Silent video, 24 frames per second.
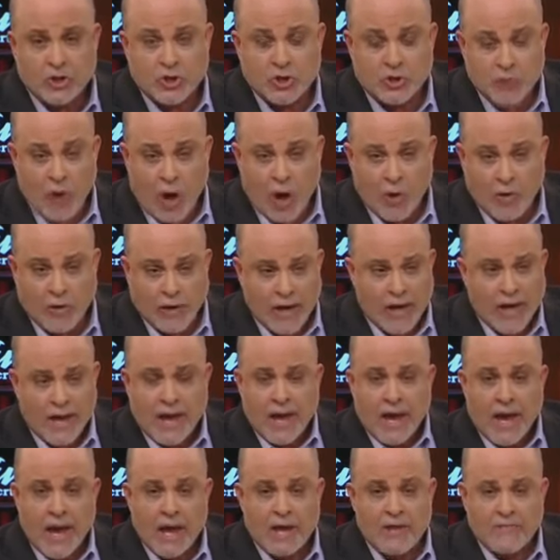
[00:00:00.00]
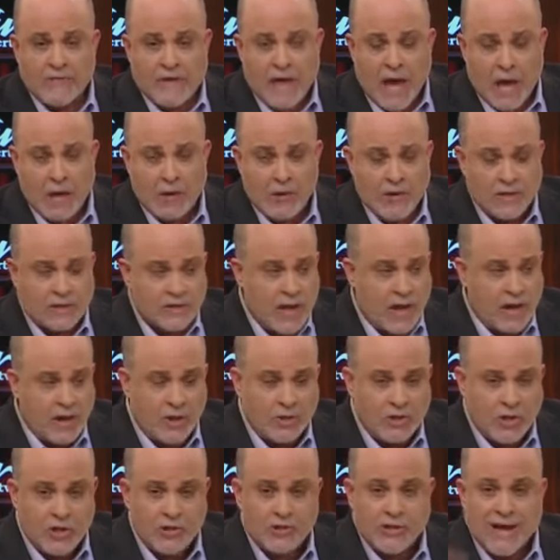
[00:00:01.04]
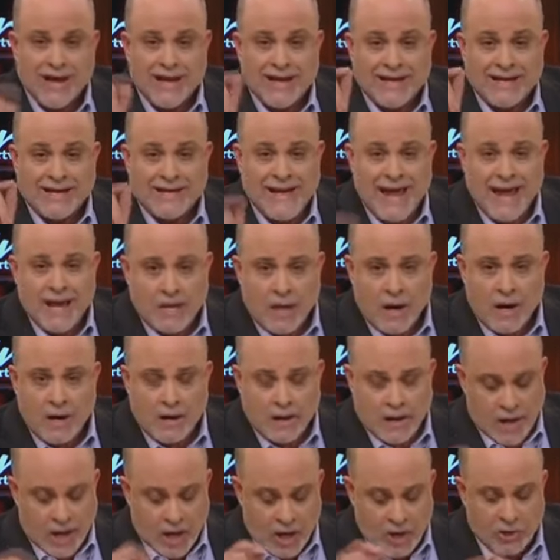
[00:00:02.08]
Strzok, head of counterintelligence, leaker.